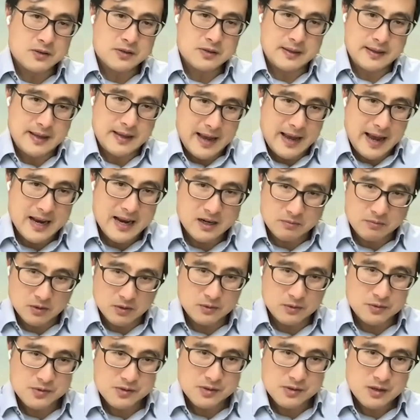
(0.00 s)
models in the
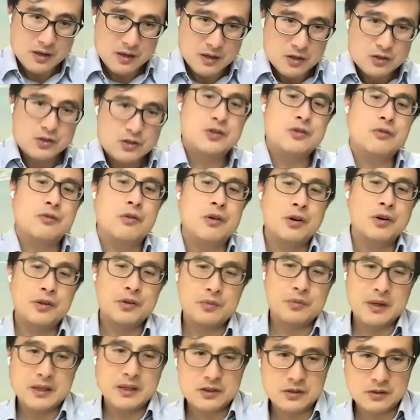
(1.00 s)
animals to
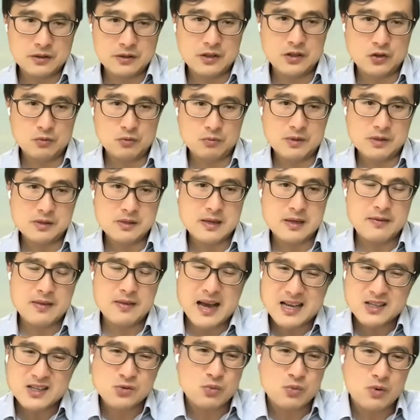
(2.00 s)
all the way to the
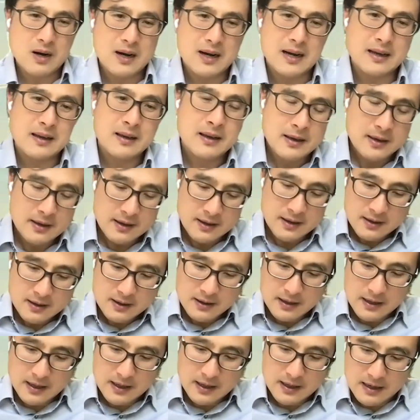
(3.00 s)
humans. And that's why
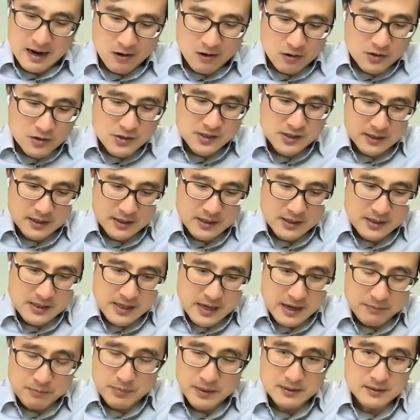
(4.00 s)
our
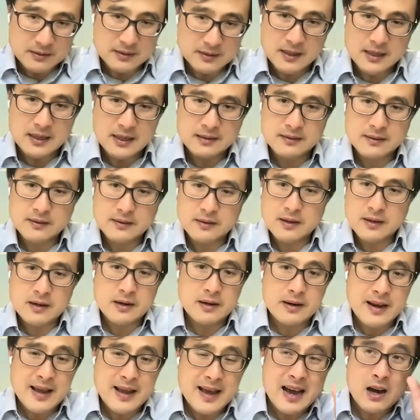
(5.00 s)
studies have been done.
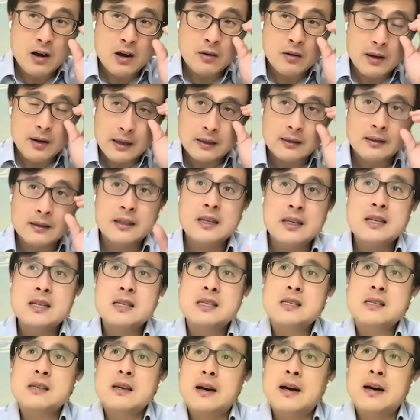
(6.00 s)
There are now at
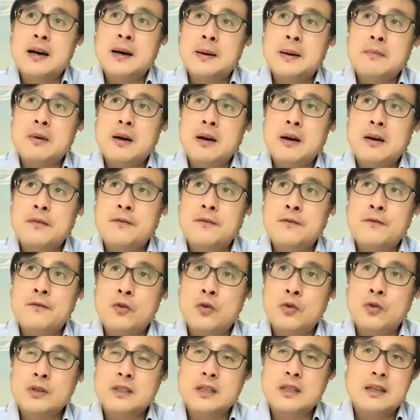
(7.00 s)
least
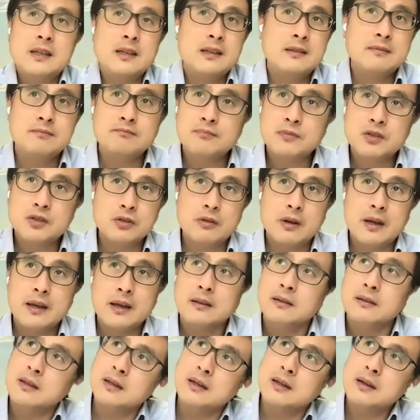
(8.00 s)
14
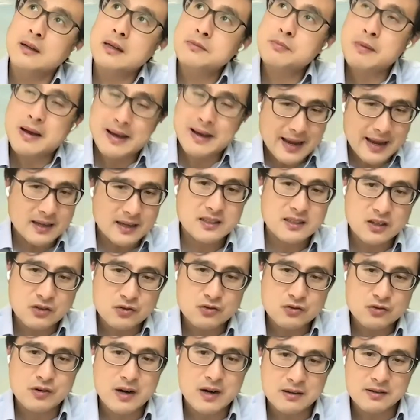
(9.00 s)
to
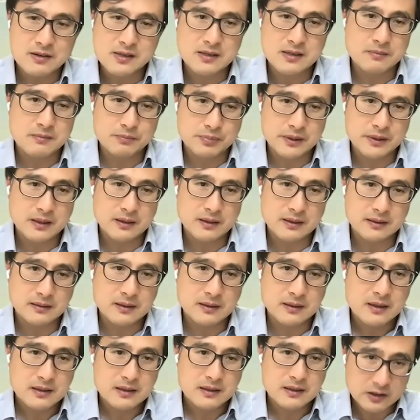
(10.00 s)
18 trials
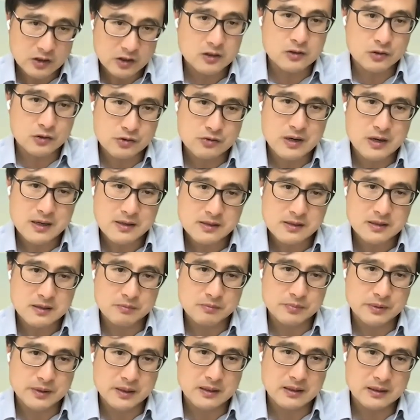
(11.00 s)
completed, clinical
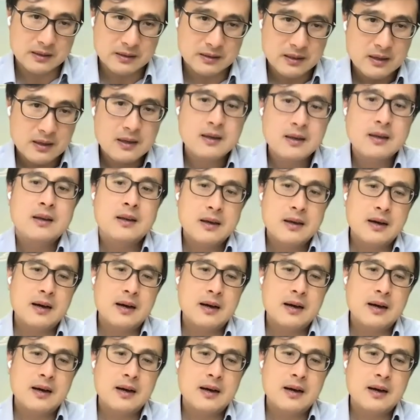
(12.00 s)
trials completed